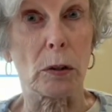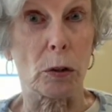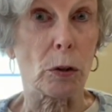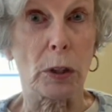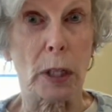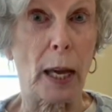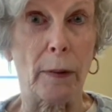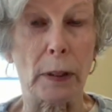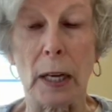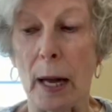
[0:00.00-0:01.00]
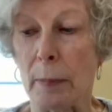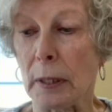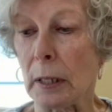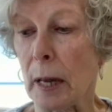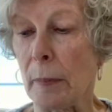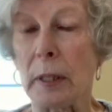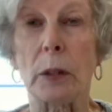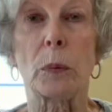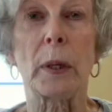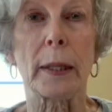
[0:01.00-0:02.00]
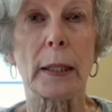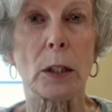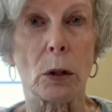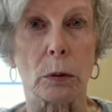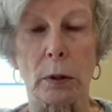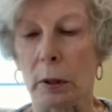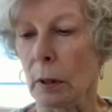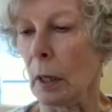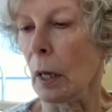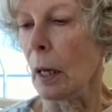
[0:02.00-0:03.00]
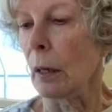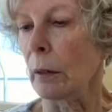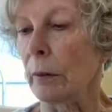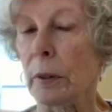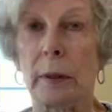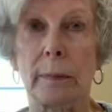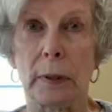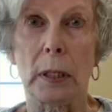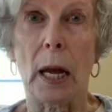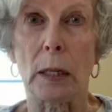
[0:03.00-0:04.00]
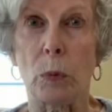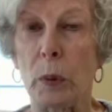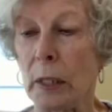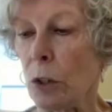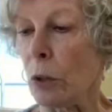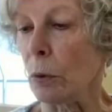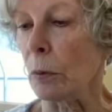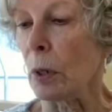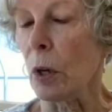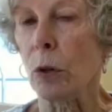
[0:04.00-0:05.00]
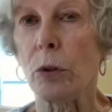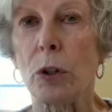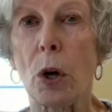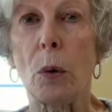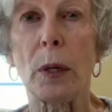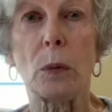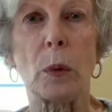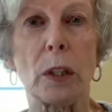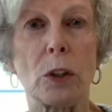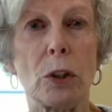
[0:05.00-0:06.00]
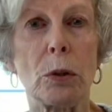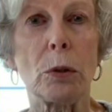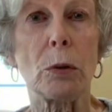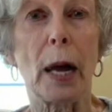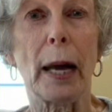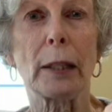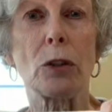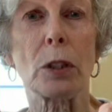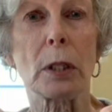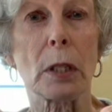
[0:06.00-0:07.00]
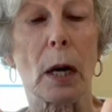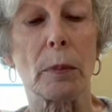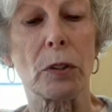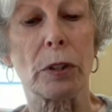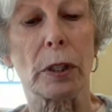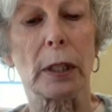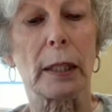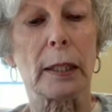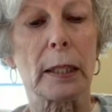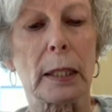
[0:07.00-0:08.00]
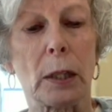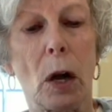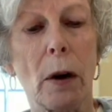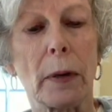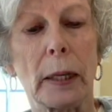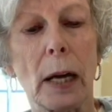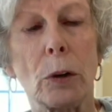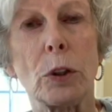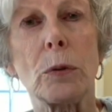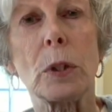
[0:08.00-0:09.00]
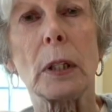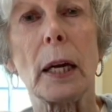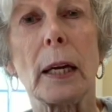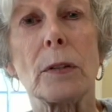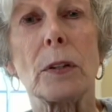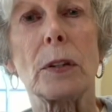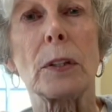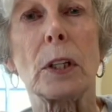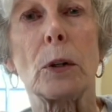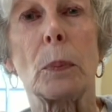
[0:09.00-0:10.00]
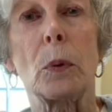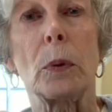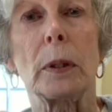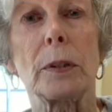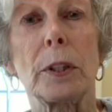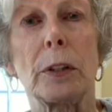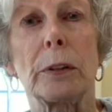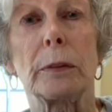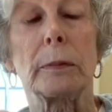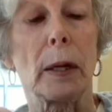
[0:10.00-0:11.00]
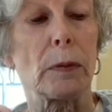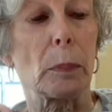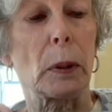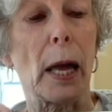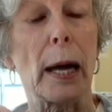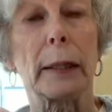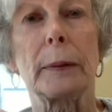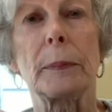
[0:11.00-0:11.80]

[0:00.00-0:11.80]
They're going to have a common denominator. Well, they don't, or not in week 2. So in week 2, I just arbitrarily said, all right, I'll use it as the center of the block.